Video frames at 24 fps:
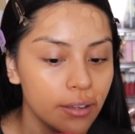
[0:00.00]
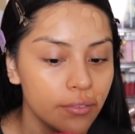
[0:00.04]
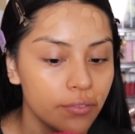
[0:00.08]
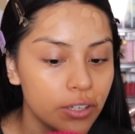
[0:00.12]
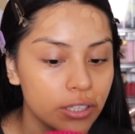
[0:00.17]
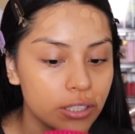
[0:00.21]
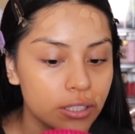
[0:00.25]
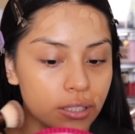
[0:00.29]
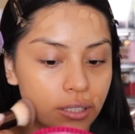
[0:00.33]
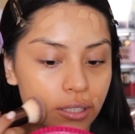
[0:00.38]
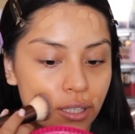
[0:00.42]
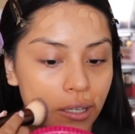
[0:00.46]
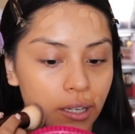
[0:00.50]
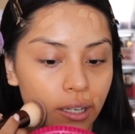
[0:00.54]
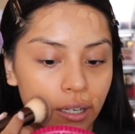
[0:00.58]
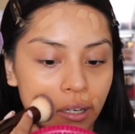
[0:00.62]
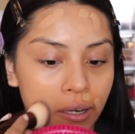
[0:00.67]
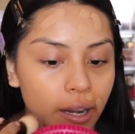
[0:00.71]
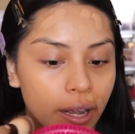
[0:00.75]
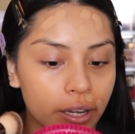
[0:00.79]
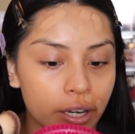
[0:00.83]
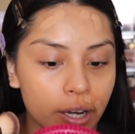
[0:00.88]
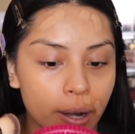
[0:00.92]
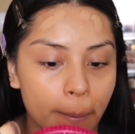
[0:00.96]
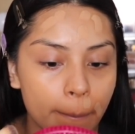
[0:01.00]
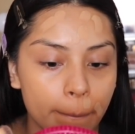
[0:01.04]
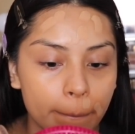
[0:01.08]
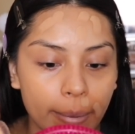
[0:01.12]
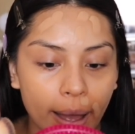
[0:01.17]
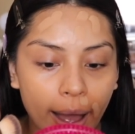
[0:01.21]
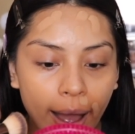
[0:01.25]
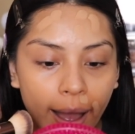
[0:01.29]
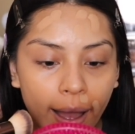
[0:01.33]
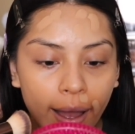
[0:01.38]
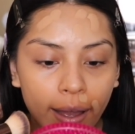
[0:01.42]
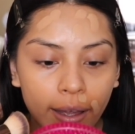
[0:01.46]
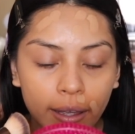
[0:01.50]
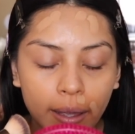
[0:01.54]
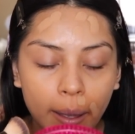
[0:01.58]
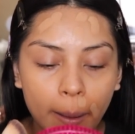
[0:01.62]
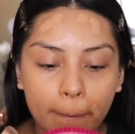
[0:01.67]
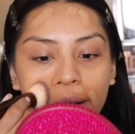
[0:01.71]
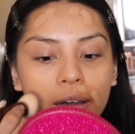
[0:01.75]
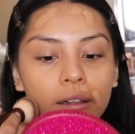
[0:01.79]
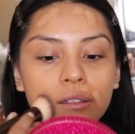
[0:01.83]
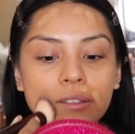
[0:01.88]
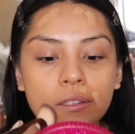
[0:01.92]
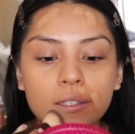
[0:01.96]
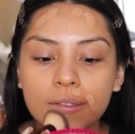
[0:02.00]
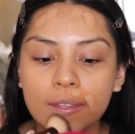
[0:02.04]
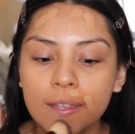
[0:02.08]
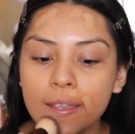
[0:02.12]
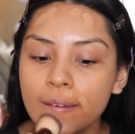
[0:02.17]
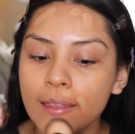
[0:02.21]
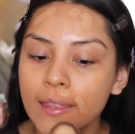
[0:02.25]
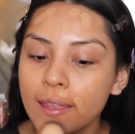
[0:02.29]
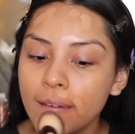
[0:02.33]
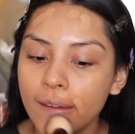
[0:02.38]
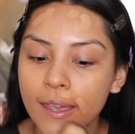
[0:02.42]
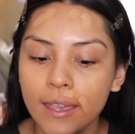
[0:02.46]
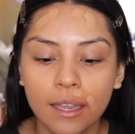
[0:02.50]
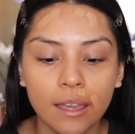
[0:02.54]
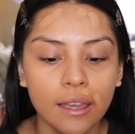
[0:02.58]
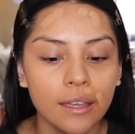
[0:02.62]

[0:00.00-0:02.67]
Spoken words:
Fits good in your bag. And you see, like,